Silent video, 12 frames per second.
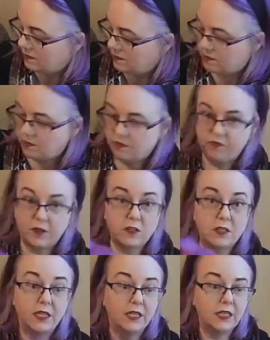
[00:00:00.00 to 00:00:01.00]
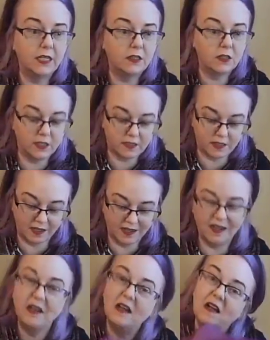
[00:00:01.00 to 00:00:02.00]
So the first thing in here is
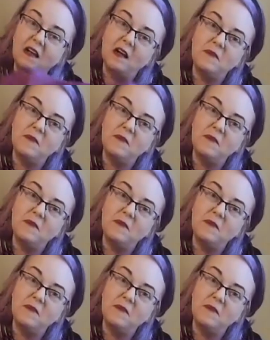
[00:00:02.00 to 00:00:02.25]
a